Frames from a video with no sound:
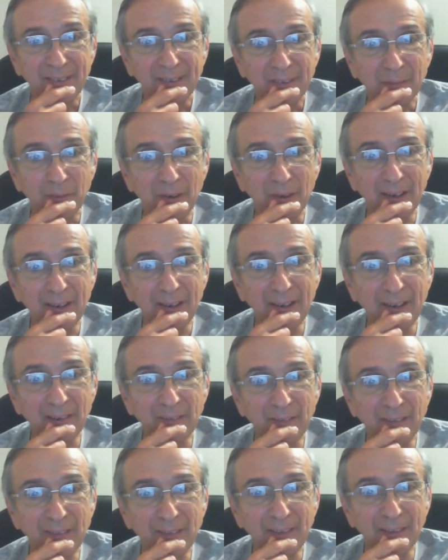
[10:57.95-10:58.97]
What
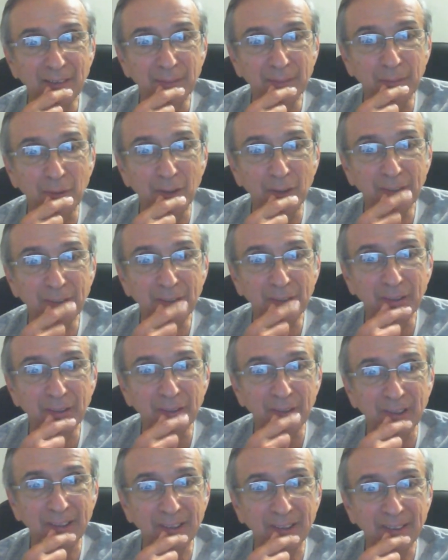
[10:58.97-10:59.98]
if there's more
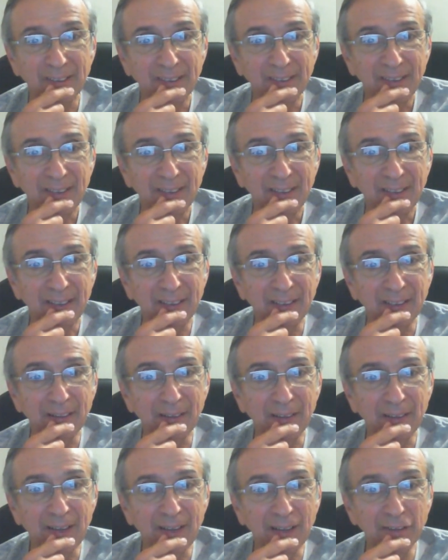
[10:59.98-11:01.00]
to it?
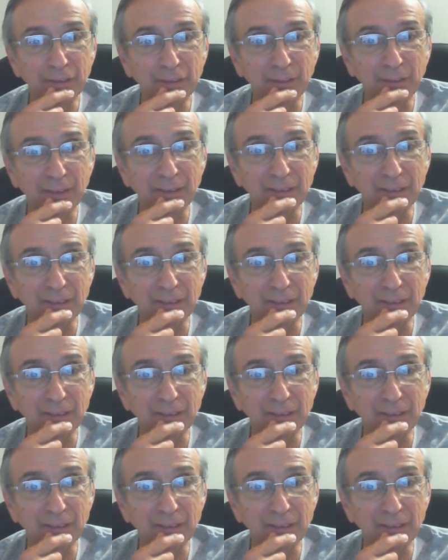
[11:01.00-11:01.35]
And that's what